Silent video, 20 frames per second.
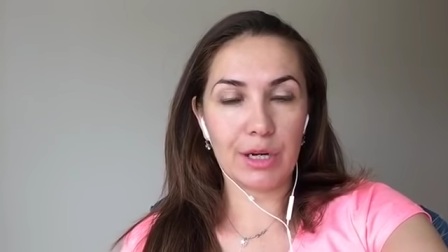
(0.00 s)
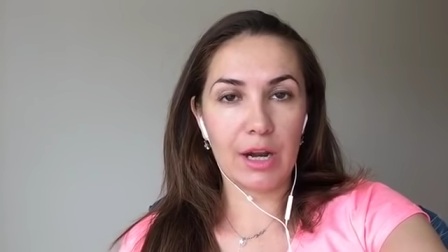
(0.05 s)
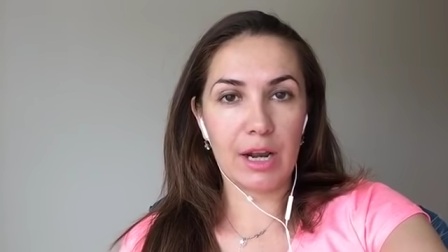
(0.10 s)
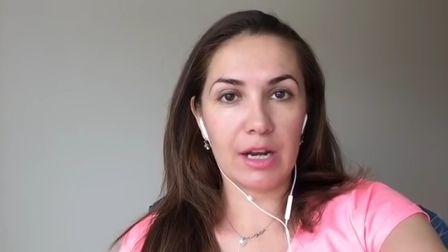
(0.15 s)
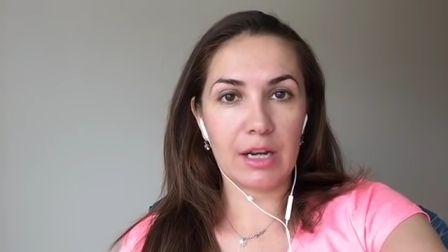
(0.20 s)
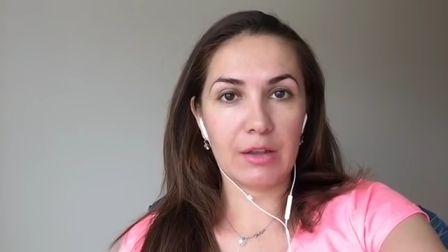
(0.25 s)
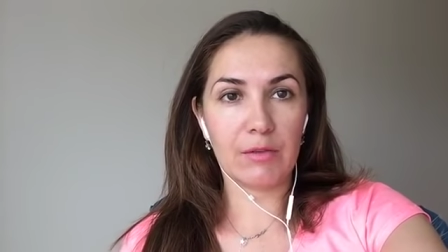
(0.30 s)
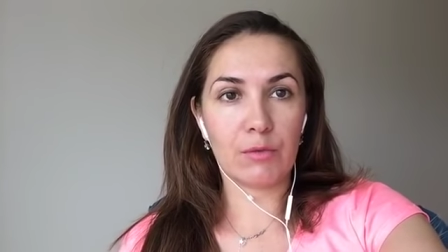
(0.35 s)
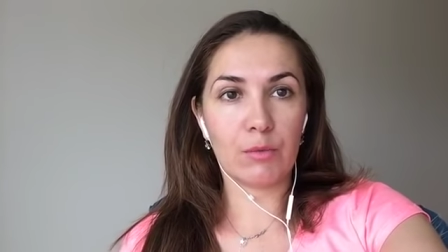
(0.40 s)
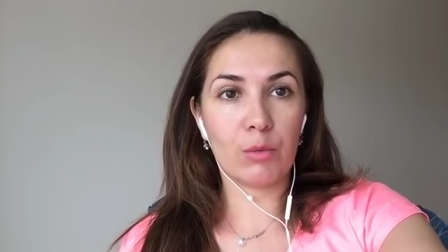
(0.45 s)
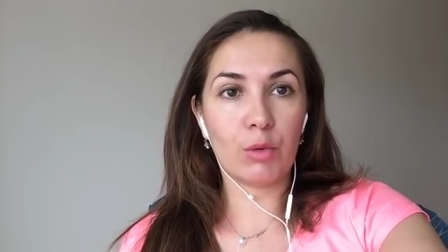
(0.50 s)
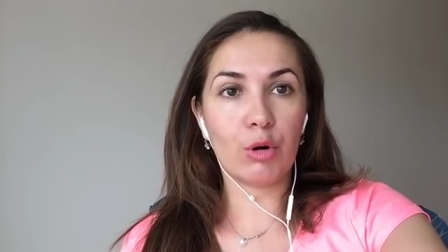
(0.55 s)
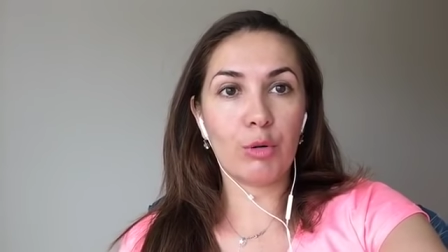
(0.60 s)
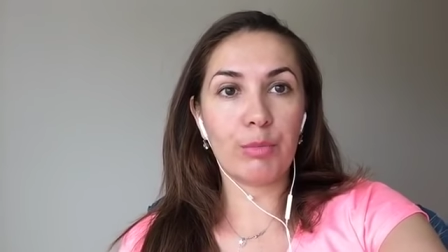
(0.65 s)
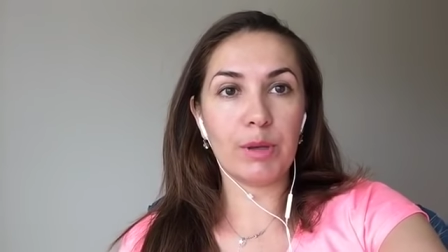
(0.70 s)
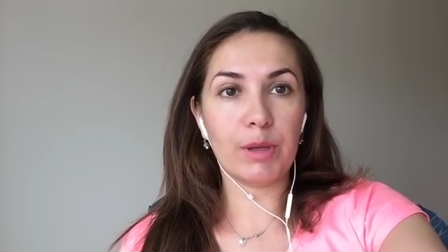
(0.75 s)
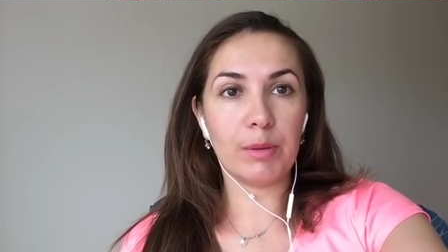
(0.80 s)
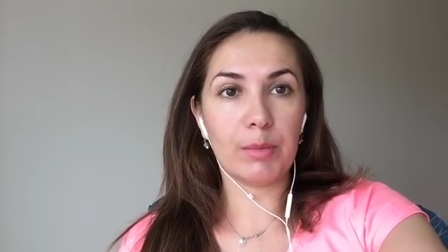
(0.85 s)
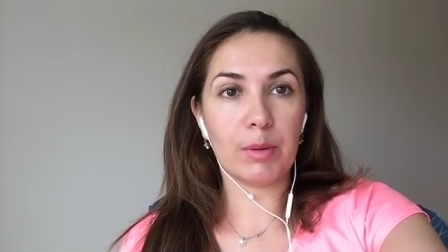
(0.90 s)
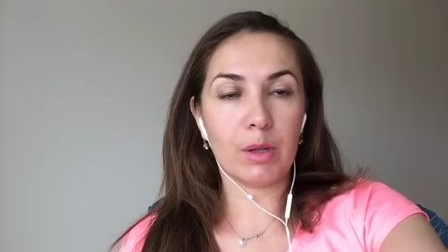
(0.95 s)
and if more
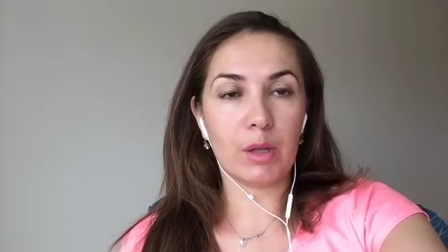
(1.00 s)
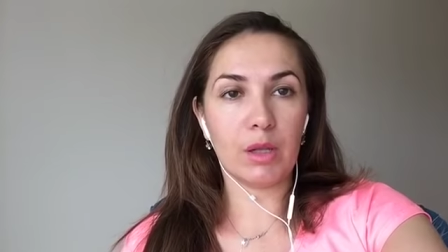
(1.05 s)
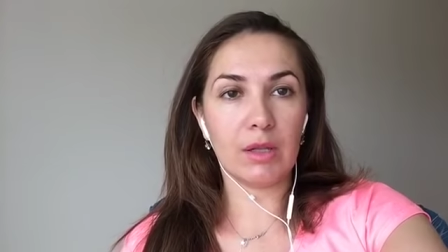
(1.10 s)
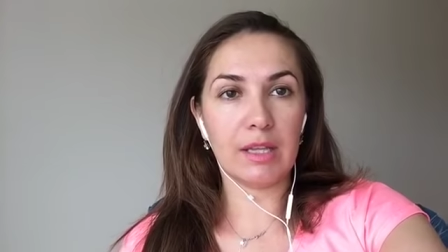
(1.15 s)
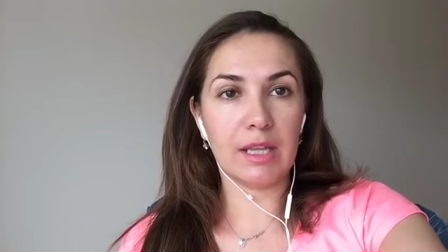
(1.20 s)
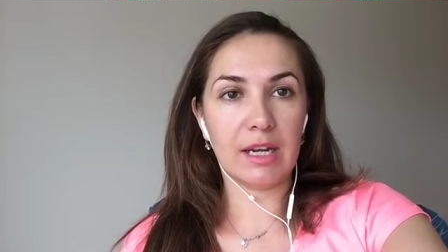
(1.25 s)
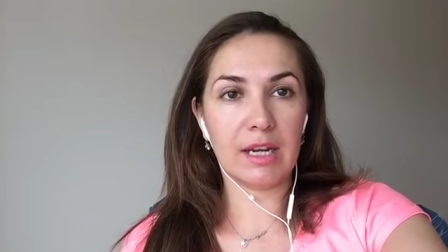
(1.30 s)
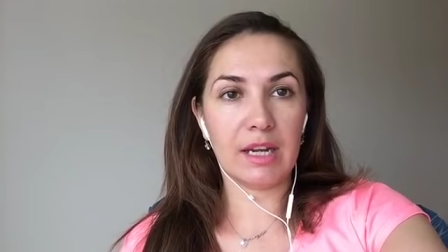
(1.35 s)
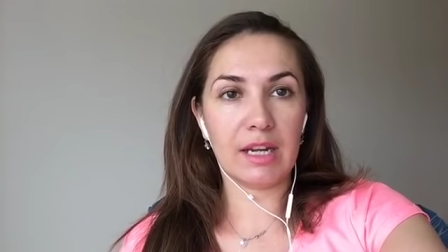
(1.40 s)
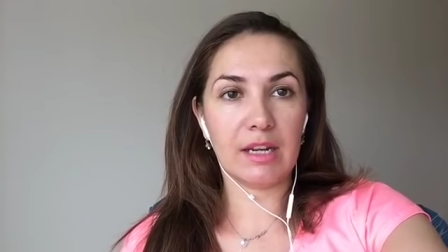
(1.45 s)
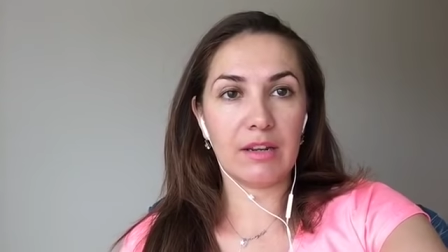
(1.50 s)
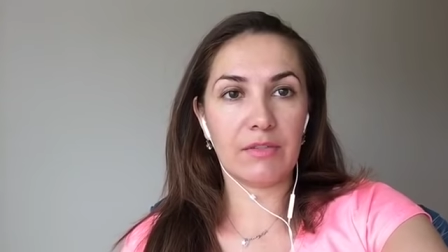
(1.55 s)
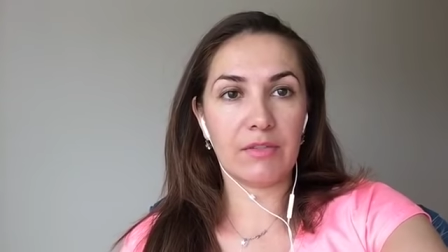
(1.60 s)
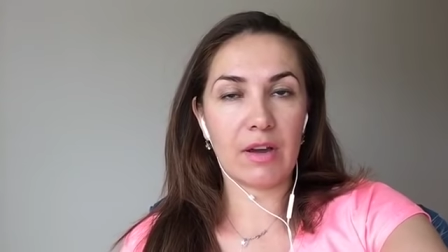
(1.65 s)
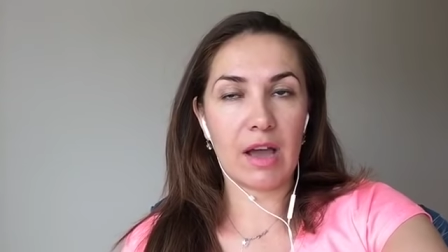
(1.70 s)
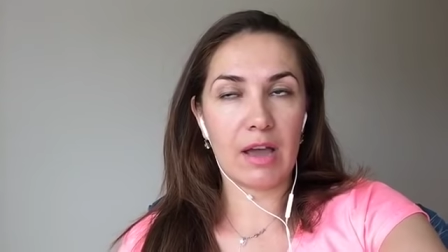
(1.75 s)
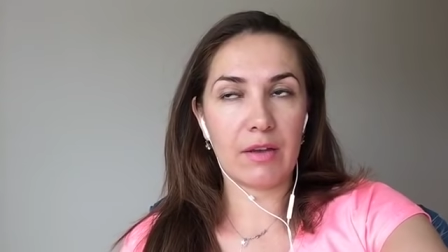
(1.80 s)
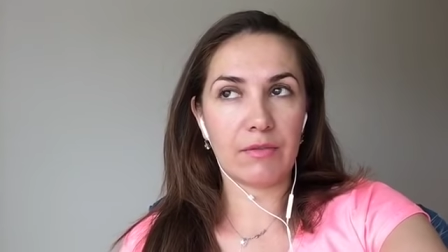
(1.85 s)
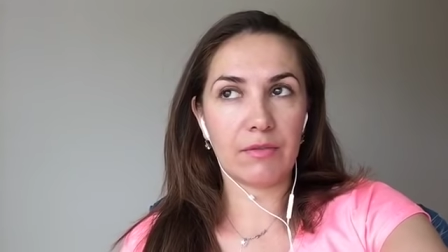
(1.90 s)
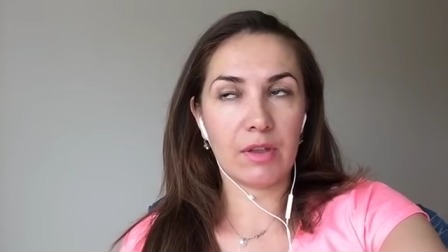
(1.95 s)
people than
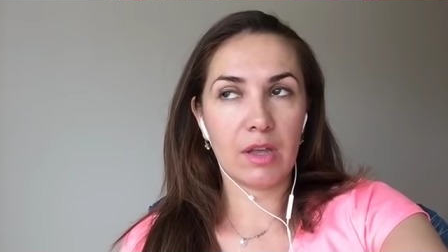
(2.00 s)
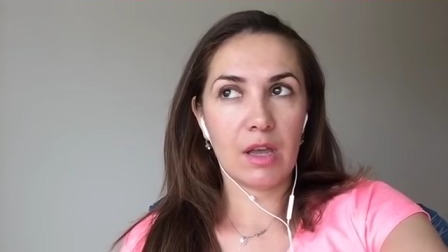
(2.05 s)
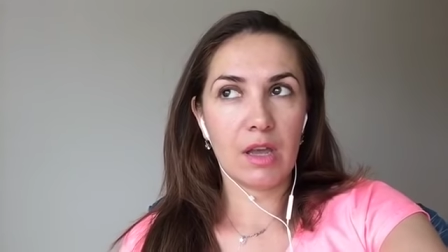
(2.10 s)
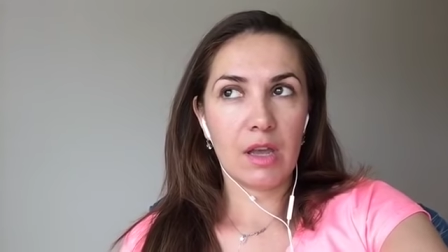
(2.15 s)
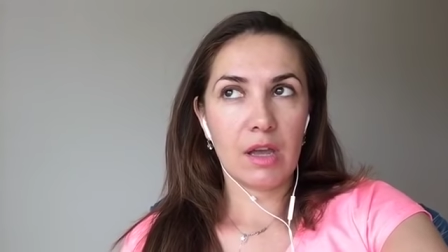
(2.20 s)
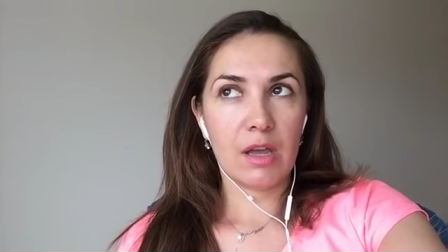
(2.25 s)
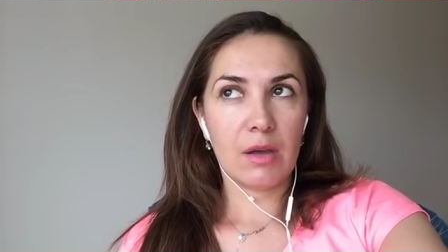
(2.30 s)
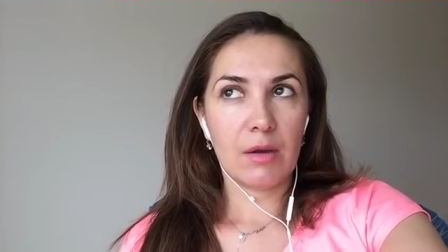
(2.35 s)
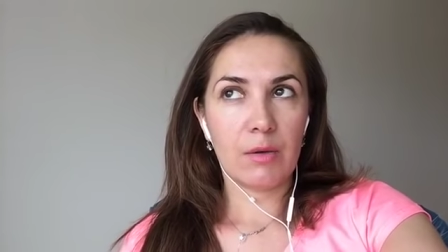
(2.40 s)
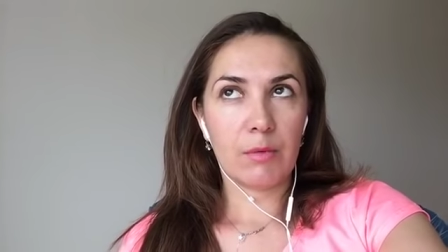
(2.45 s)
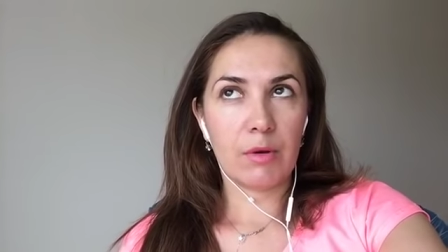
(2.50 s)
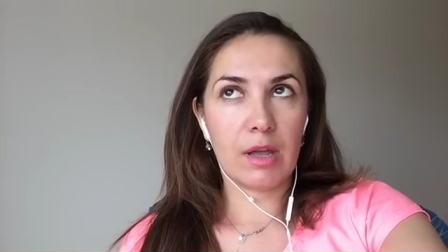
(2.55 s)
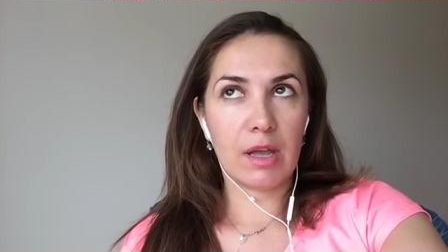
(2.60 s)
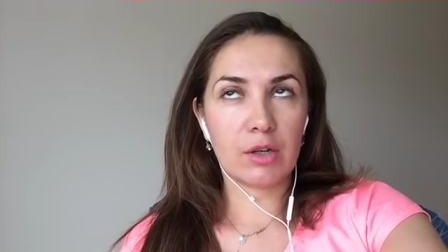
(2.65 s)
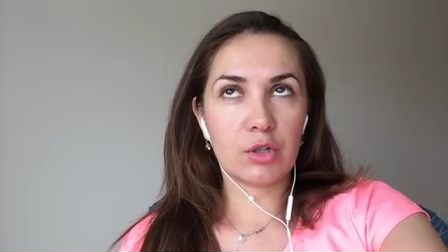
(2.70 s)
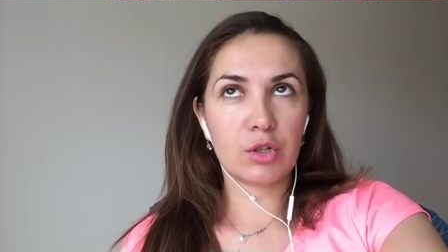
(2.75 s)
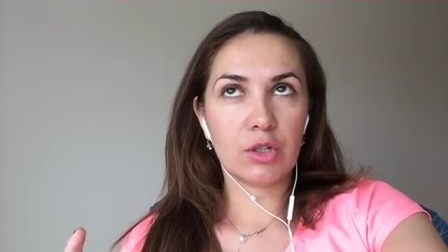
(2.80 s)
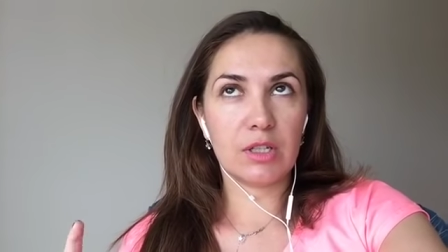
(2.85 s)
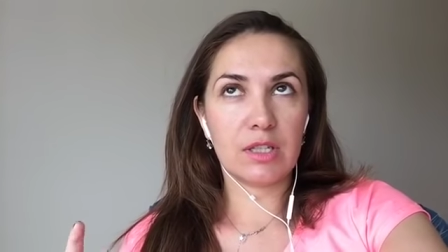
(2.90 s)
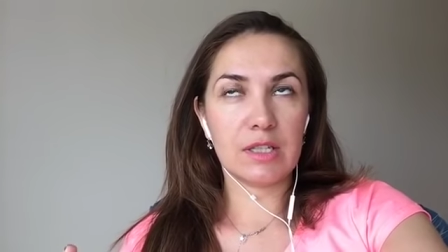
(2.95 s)
85,
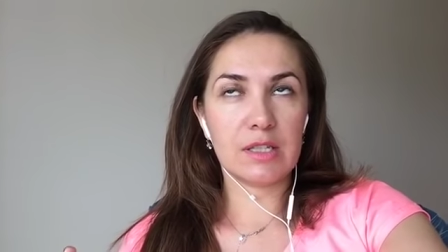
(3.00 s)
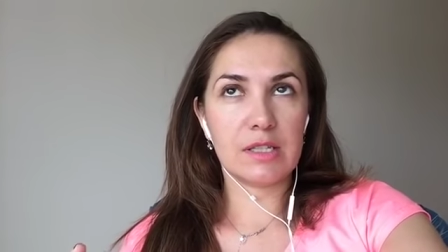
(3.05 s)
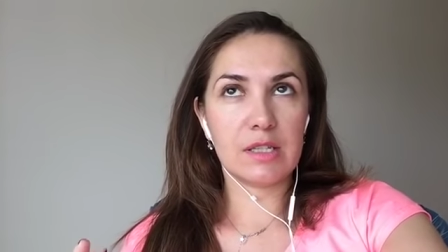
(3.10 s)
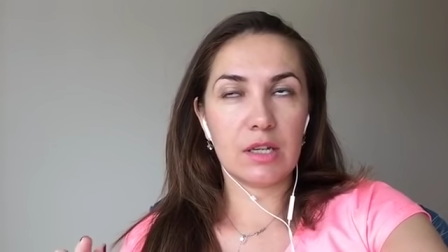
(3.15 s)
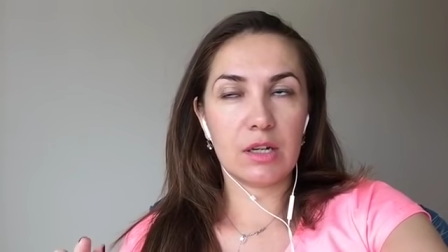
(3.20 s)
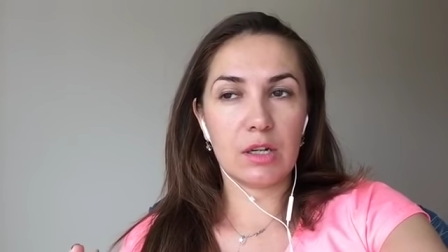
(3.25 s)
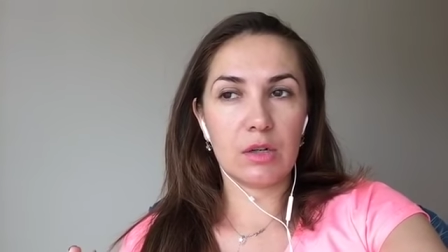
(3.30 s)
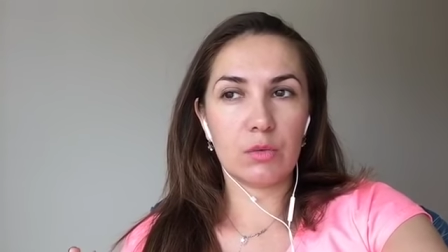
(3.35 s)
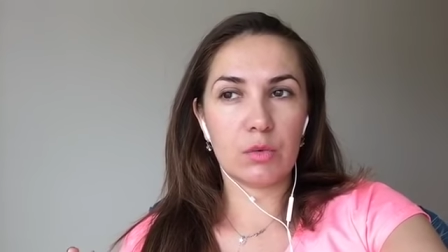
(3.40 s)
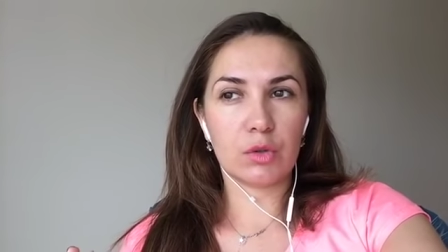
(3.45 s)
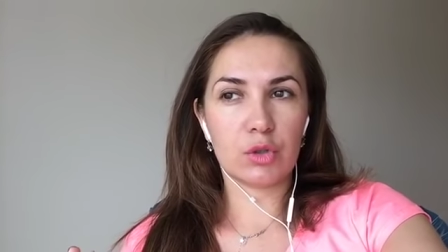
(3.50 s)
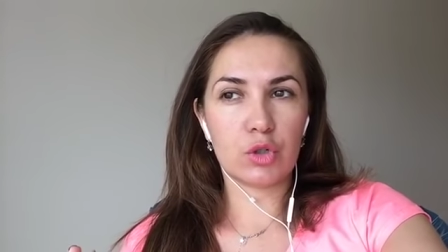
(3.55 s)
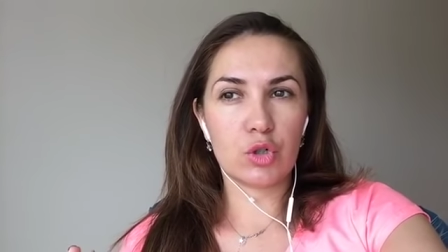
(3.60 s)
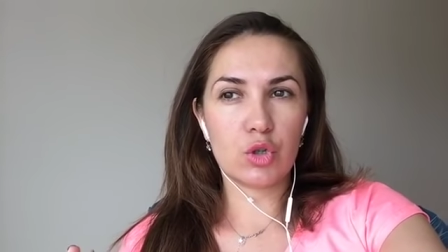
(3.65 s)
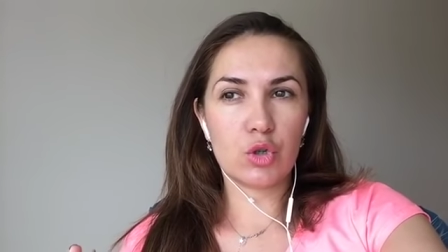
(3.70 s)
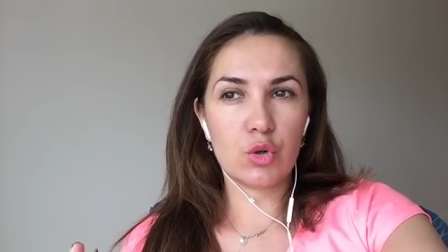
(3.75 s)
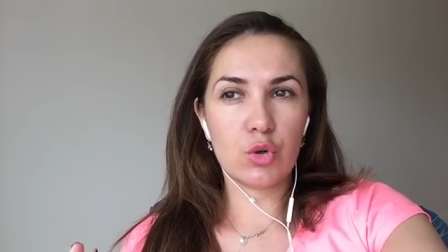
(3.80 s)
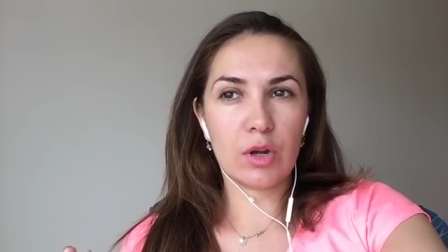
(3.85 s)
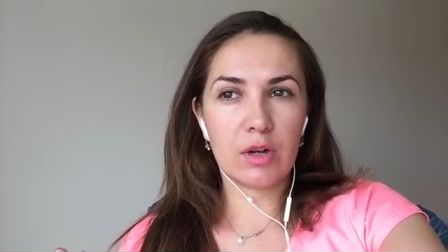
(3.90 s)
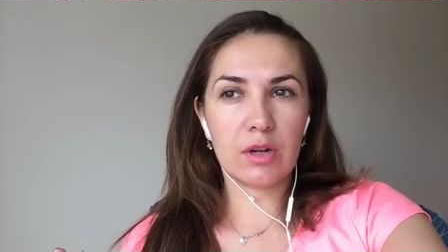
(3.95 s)
actually this year it was
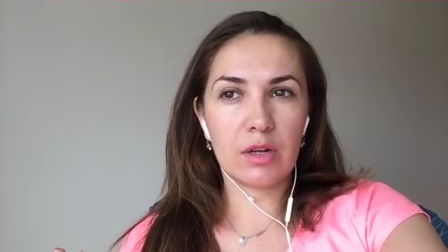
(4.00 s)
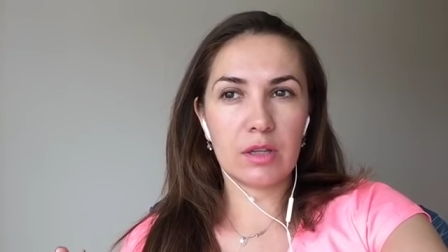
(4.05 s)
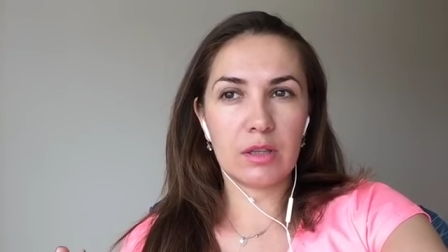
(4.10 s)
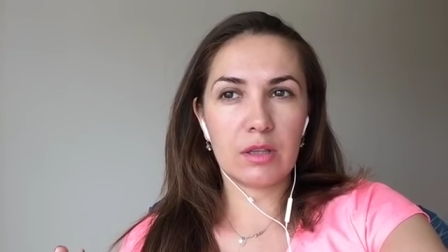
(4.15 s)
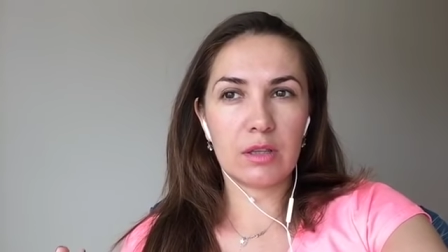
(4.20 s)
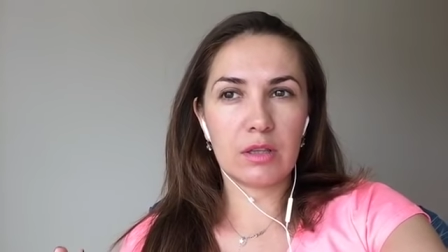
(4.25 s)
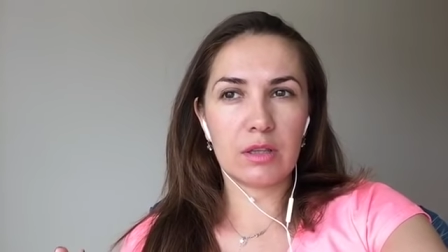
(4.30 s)
200,